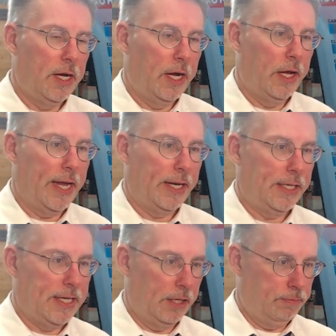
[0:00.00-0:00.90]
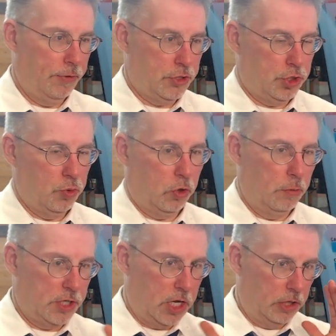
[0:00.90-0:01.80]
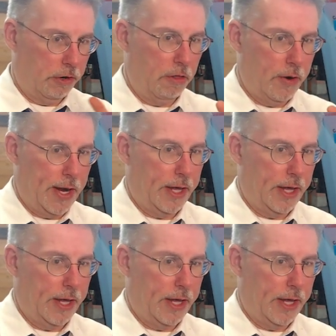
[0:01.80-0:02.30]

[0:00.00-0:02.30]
And get the storms clear in their